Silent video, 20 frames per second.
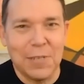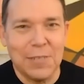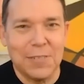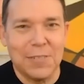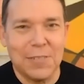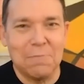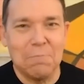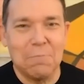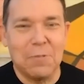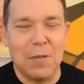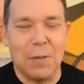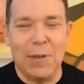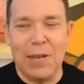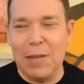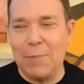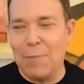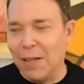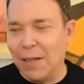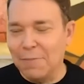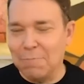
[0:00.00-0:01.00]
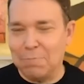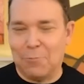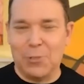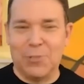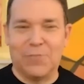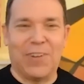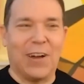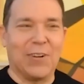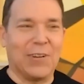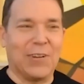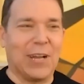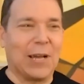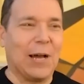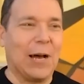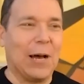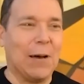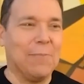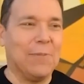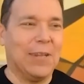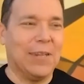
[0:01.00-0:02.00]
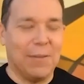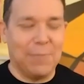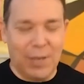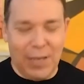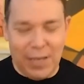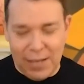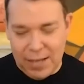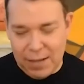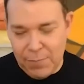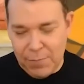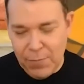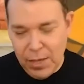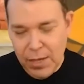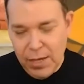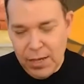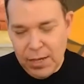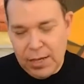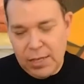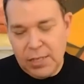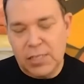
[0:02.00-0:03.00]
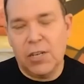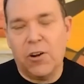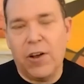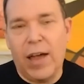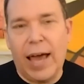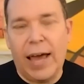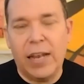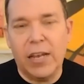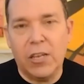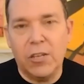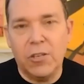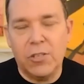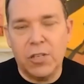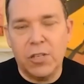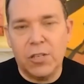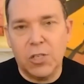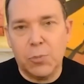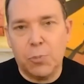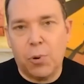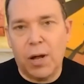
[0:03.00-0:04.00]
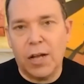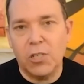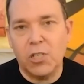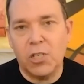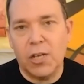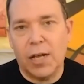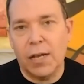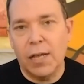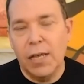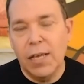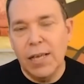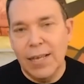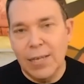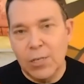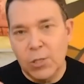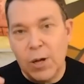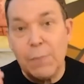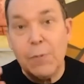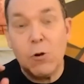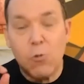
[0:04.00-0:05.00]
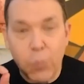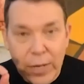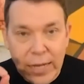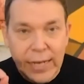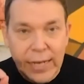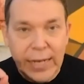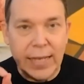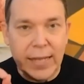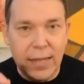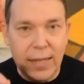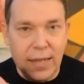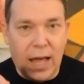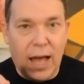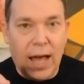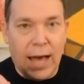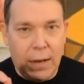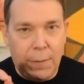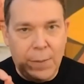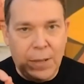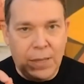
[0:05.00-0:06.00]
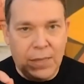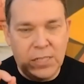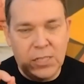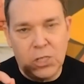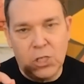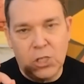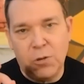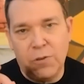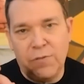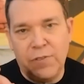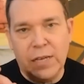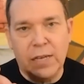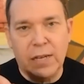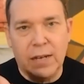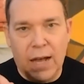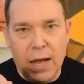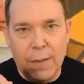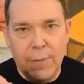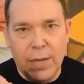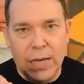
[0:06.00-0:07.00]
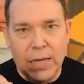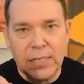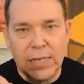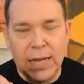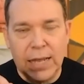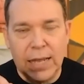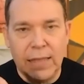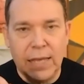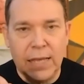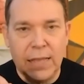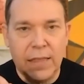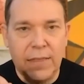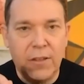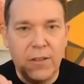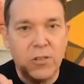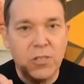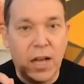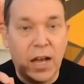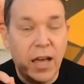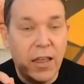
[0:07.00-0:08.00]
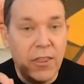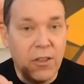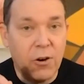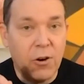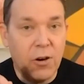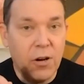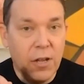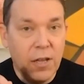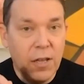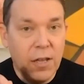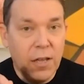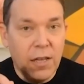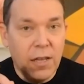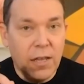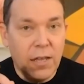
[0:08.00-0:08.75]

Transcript: please send me an email, brucefeiler.com, and let me uh, consider adding you to this project. So I've been reading a lot about this issue of economics, and I think that there's other,